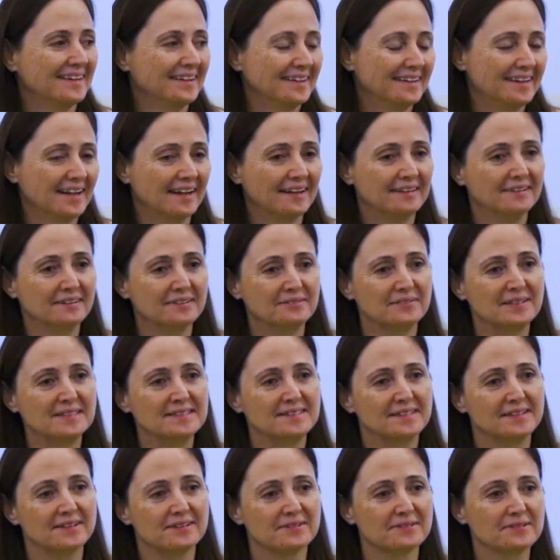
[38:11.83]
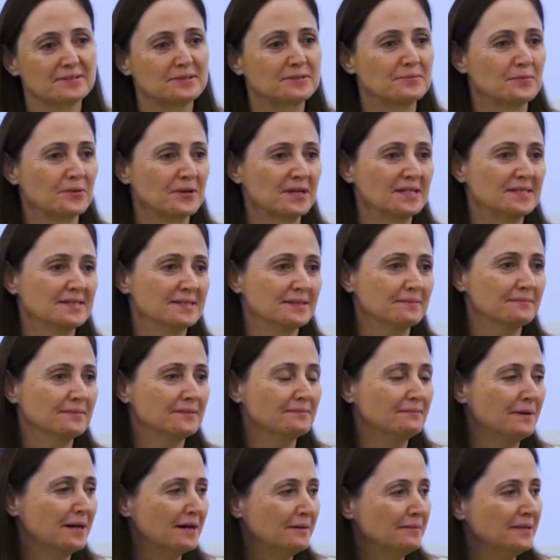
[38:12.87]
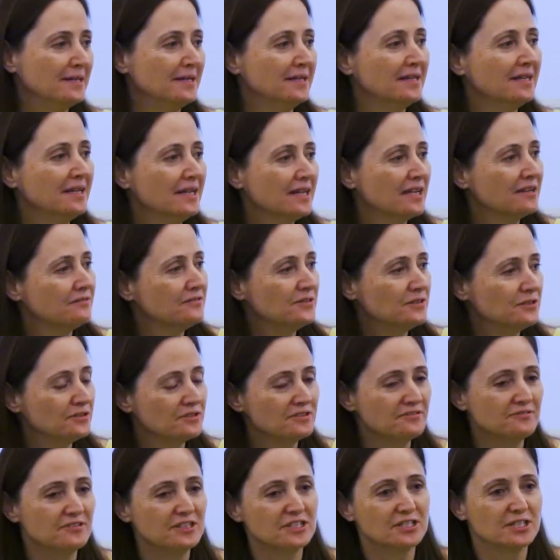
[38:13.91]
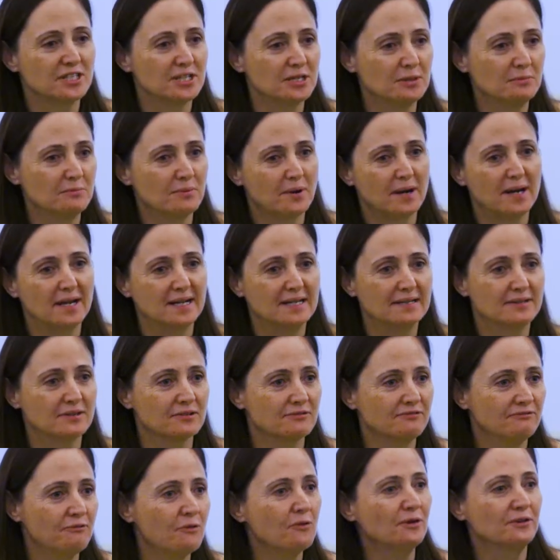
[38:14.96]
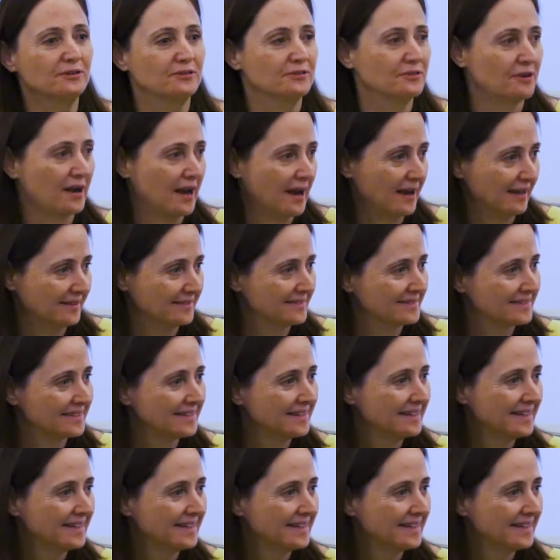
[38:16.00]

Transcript: Yeah, no, my daughter this morning said, but mommy, if you do a fishtail braid, there are 4 strands.